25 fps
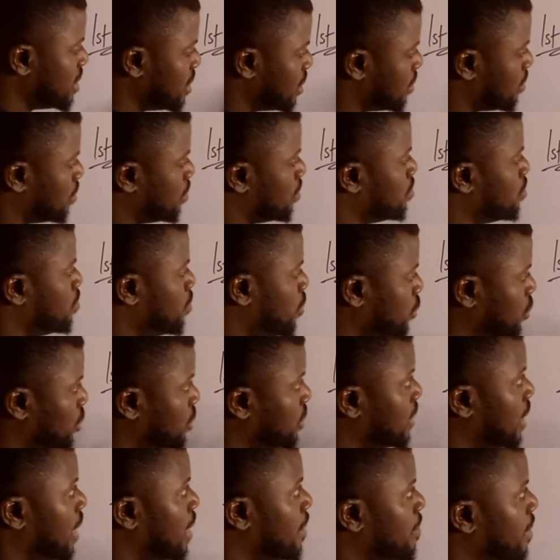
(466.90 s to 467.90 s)
this
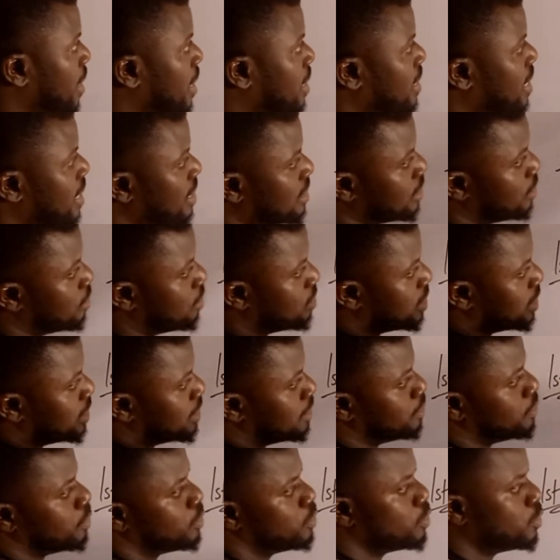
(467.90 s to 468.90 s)
much time. And that's the
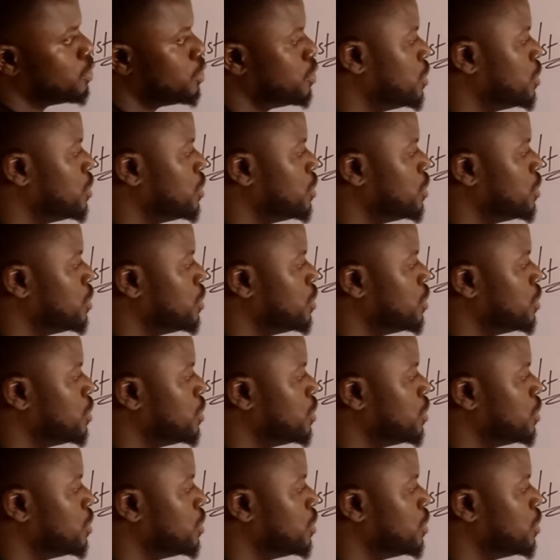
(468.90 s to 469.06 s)
concept we're going to